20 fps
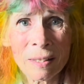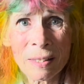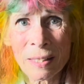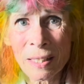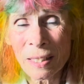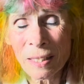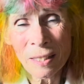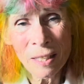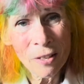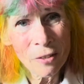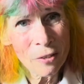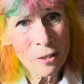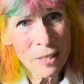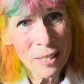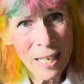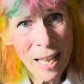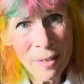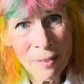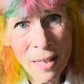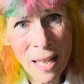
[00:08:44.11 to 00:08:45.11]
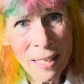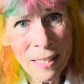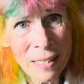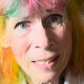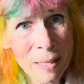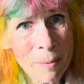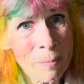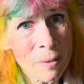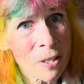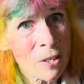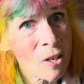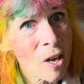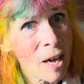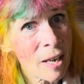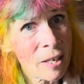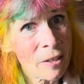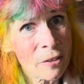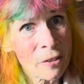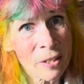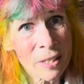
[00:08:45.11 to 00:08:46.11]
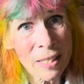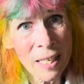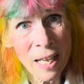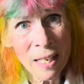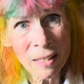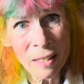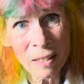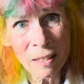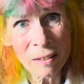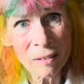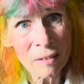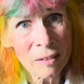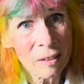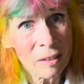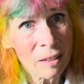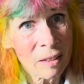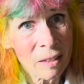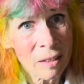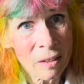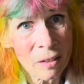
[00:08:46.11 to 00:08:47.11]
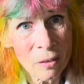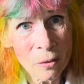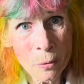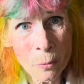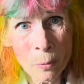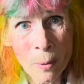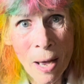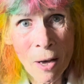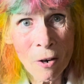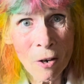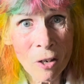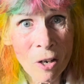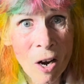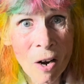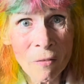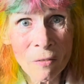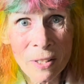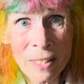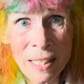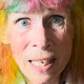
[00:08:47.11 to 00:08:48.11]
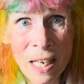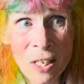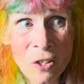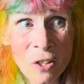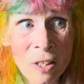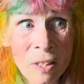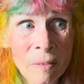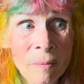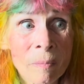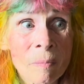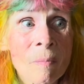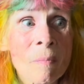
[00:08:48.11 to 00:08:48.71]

didn't understand that and seemed to not understand it throughout our conversation.